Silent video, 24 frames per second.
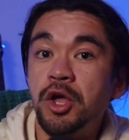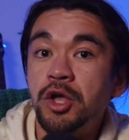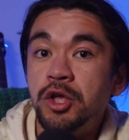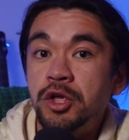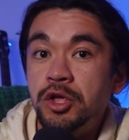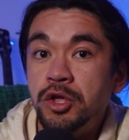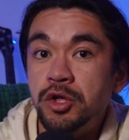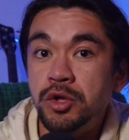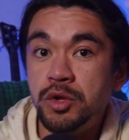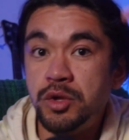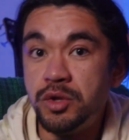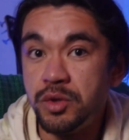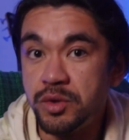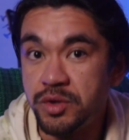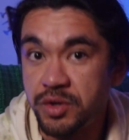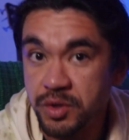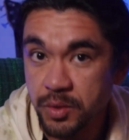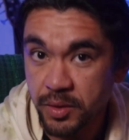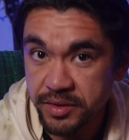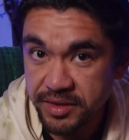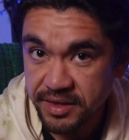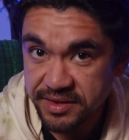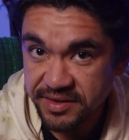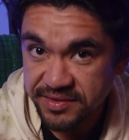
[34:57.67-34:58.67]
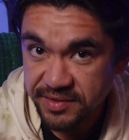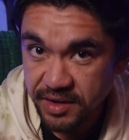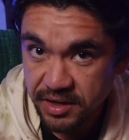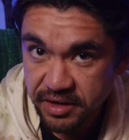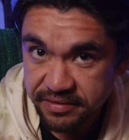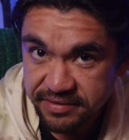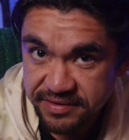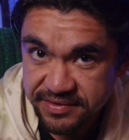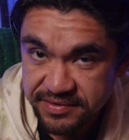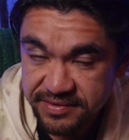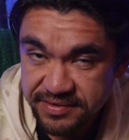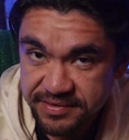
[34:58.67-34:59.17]
you do too on the other side
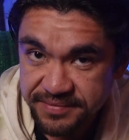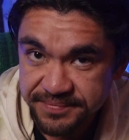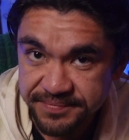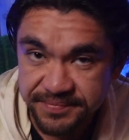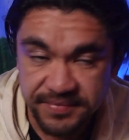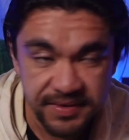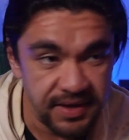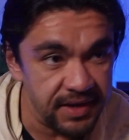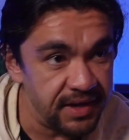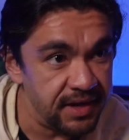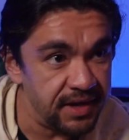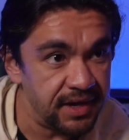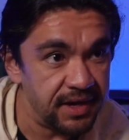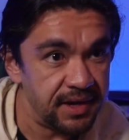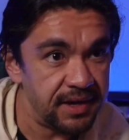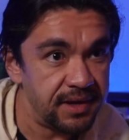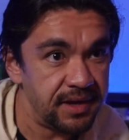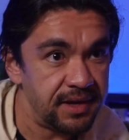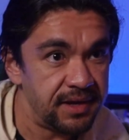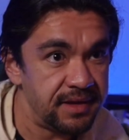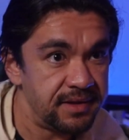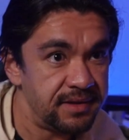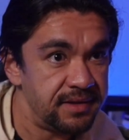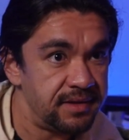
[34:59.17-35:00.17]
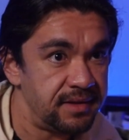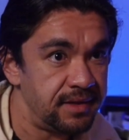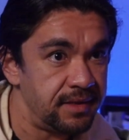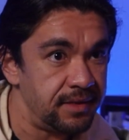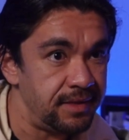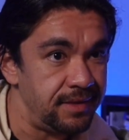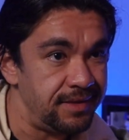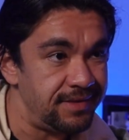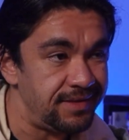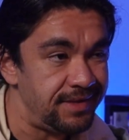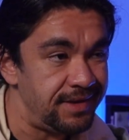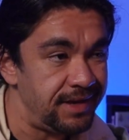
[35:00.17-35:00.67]
of this
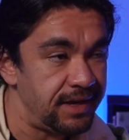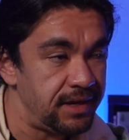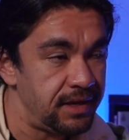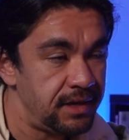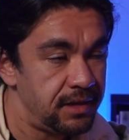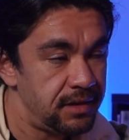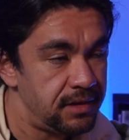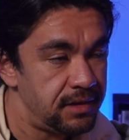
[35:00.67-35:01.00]
listening